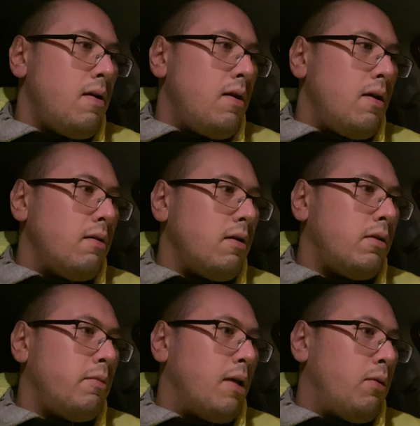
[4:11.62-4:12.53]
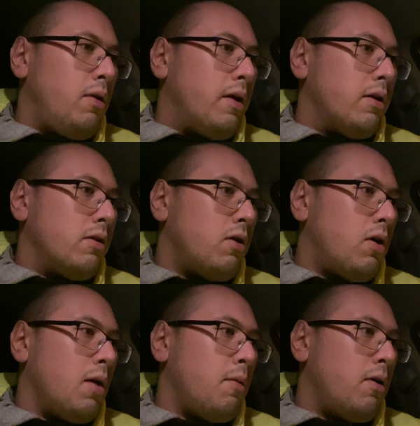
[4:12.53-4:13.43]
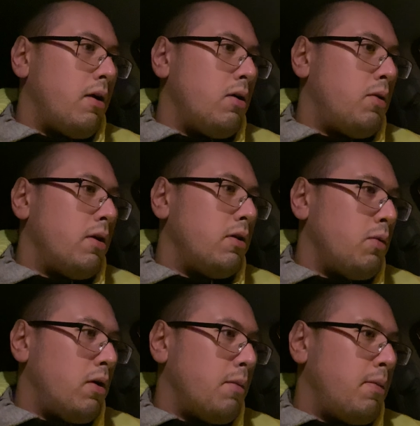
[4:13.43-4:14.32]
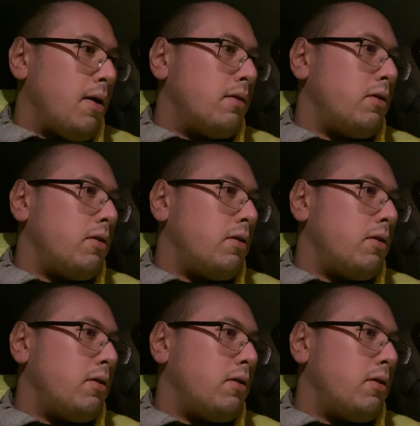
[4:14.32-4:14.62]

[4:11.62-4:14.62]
It's not something I really like to talk about. I don't want to dwell on the past.